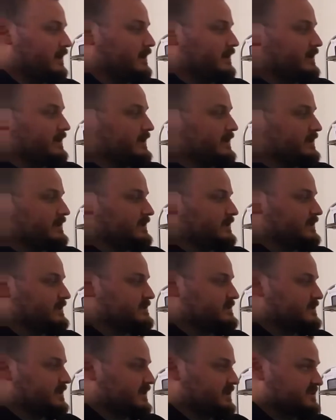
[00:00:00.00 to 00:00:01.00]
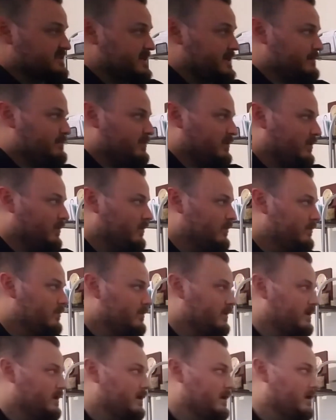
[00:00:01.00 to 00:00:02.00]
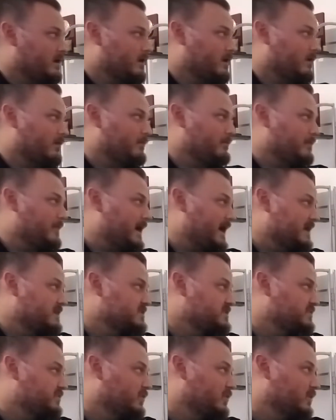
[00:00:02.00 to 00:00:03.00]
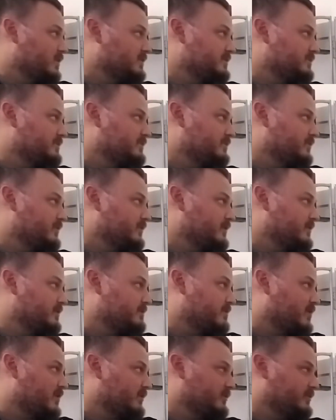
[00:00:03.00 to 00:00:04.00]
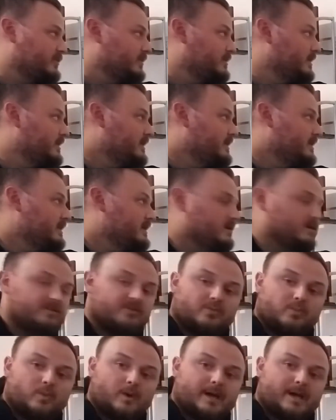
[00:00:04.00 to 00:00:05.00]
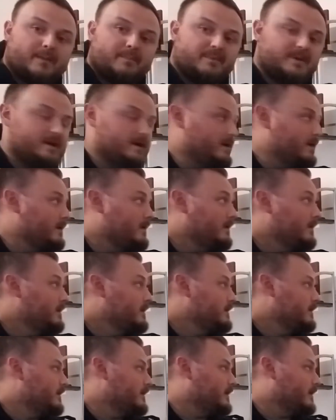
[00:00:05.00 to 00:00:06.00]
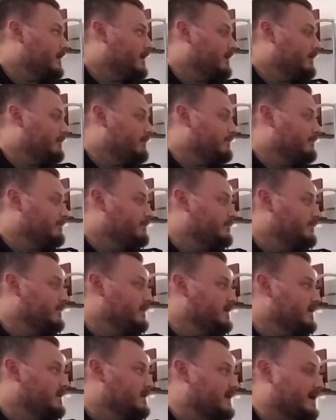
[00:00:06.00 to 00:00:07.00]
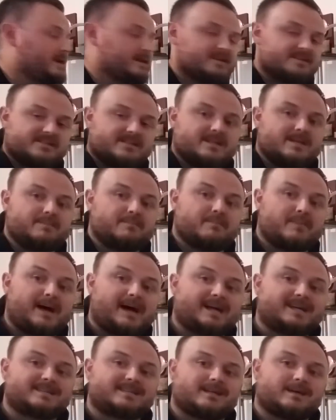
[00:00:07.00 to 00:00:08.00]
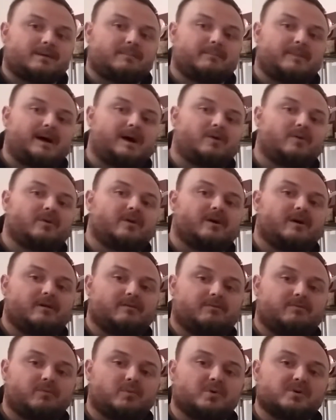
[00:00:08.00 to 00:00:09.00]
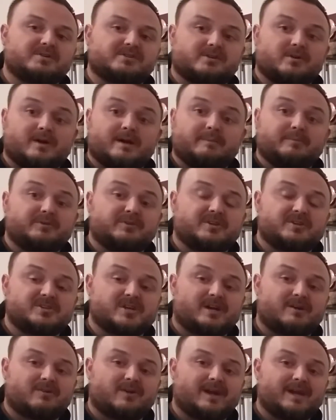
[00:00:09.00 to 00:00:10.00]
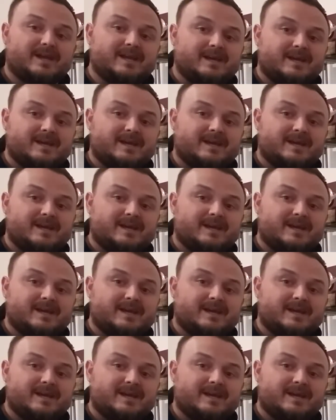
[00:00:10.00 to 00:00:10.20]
in this example, our max force for this person is way up here. That is the max amount of force they're able to generate,